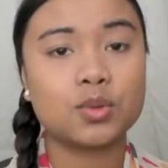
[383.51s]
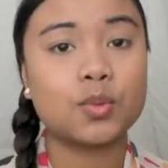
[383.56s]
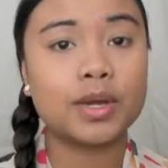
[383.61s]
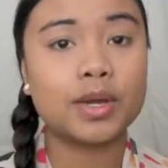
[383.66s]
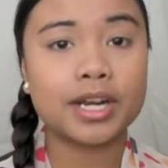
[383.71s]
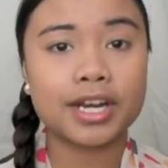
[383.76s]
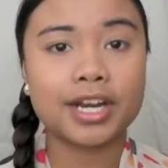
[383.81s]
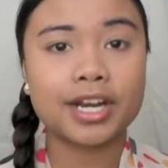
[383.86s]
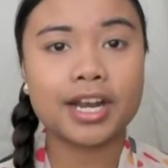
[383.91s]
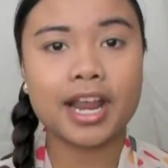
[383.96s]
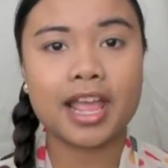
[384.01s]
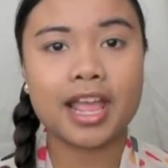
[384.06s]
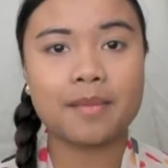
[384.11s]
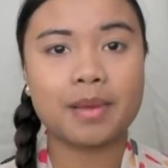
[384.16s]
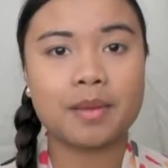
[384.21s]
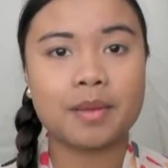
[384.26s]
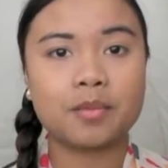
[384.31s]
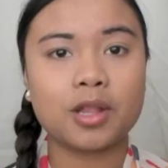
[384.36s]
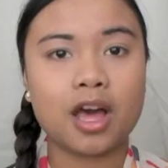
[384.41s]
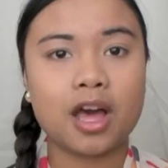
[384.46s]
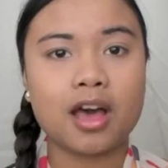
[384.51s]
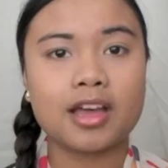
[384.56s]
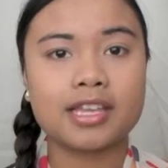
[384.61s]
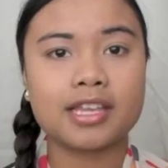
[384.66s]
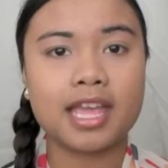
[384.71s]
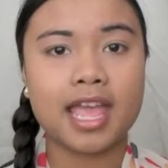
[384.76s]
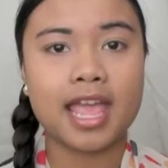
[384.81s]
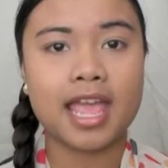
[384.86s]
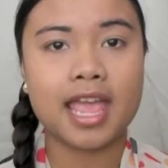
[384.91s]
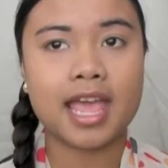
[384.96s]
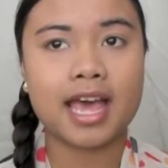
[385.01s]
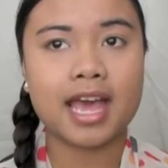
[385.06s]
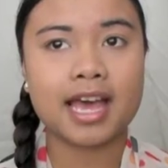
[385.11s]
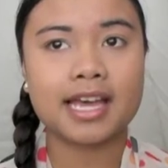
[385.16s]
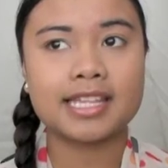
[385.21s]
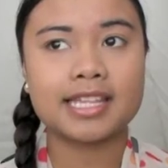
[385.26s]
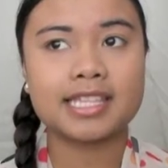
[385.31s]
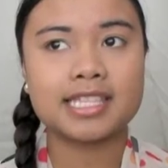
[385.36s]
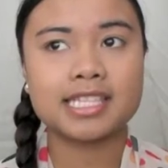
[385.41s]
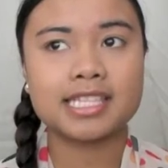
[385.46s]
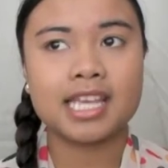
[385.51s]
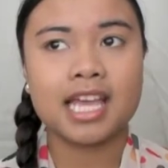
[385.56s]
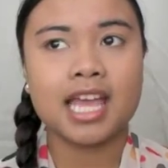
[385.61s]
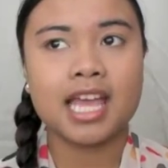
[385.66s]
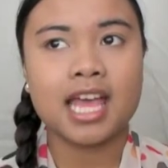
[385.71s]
Twitter and my blog and